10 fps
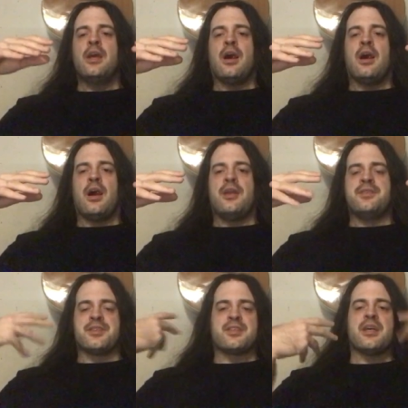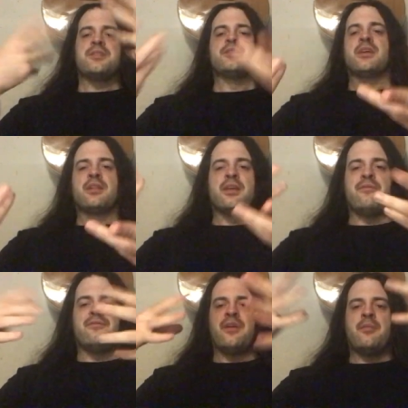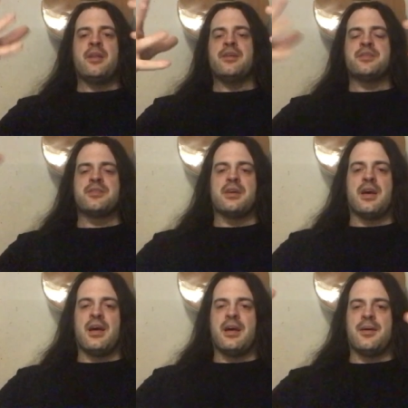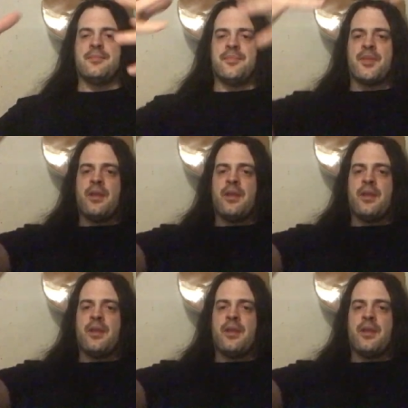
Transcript: uh, disgustingly feminist um,